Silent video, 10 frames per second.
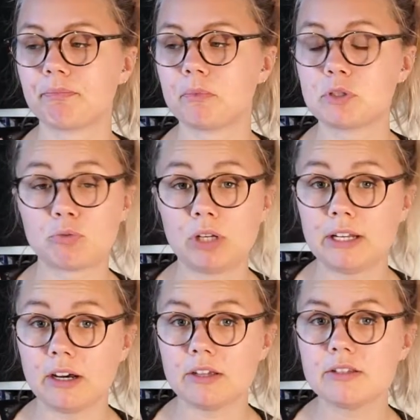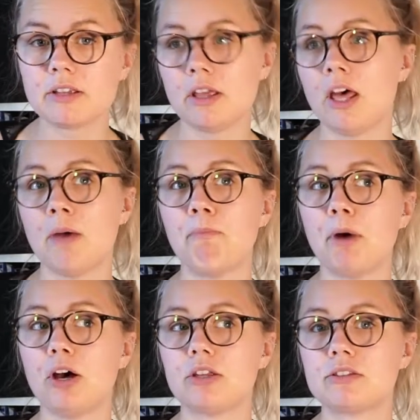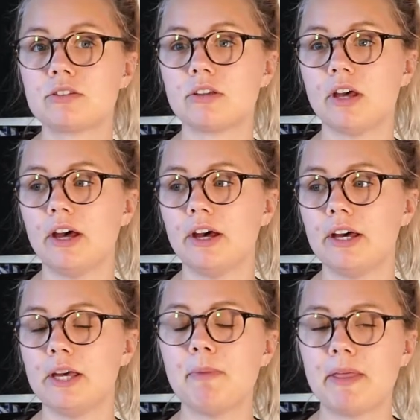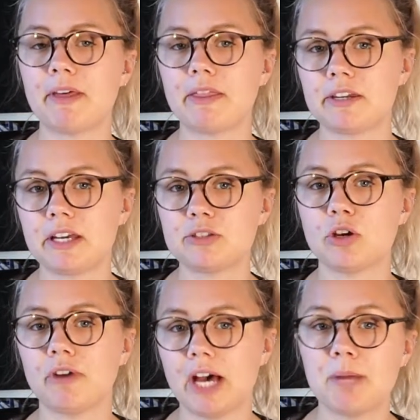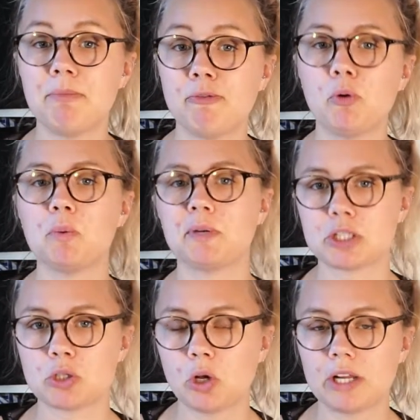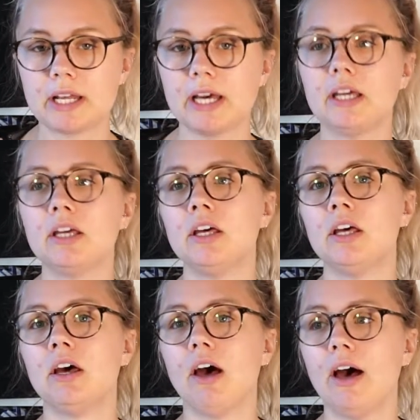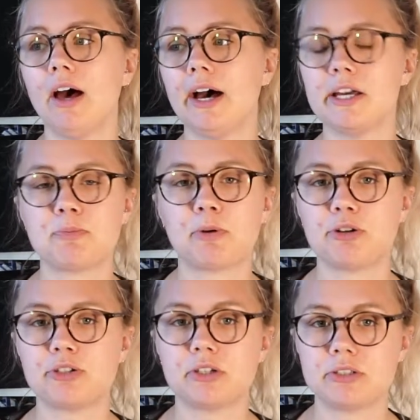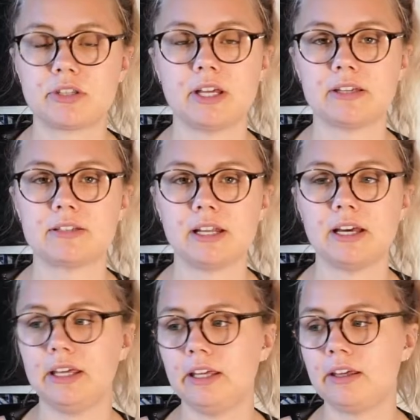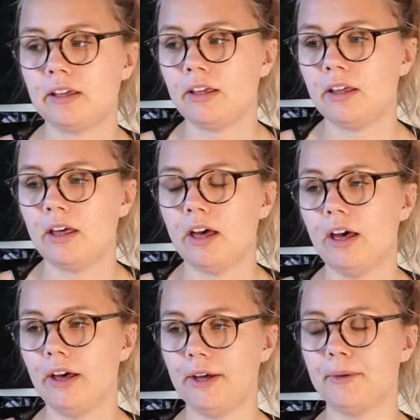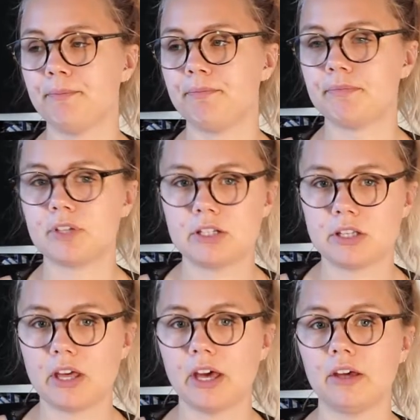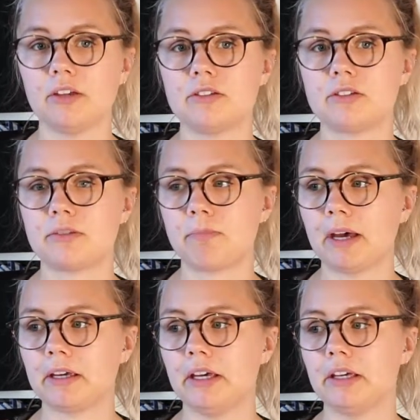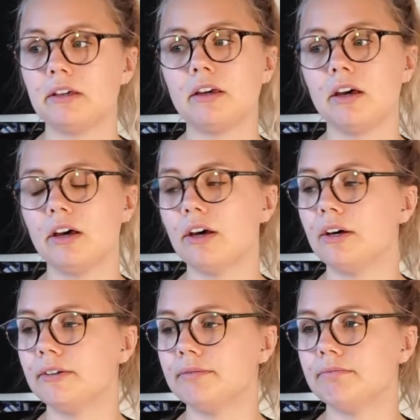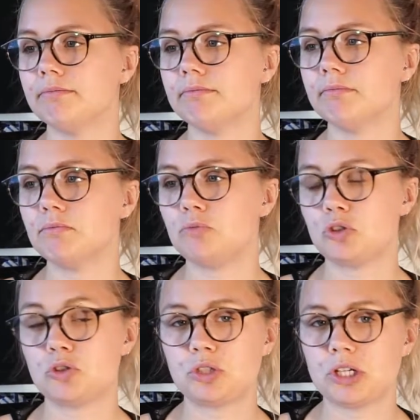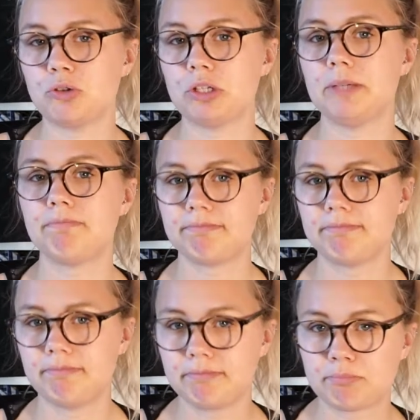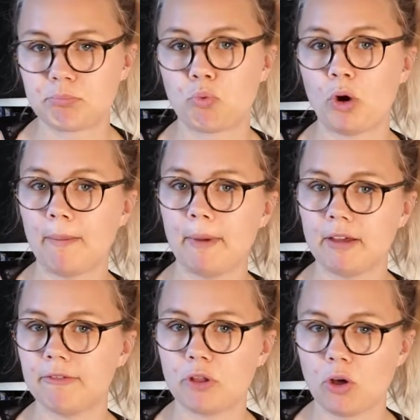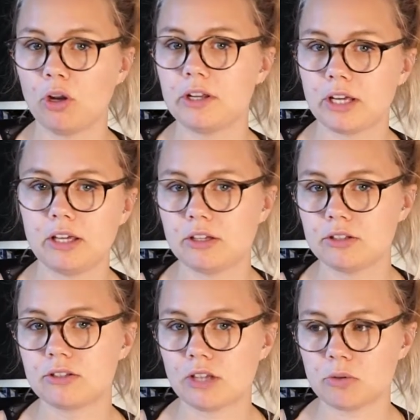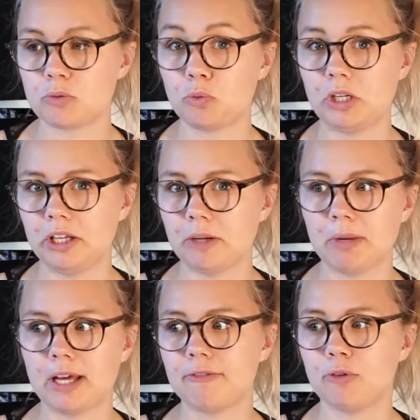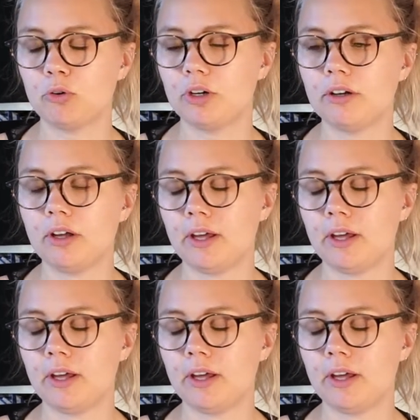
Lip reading: which was really nice, but it meant that the days off I had before we went on holiday, I had to prioritise things like tidying the house, packing, just generally prepping for the holiday, because I was really unplanned for it.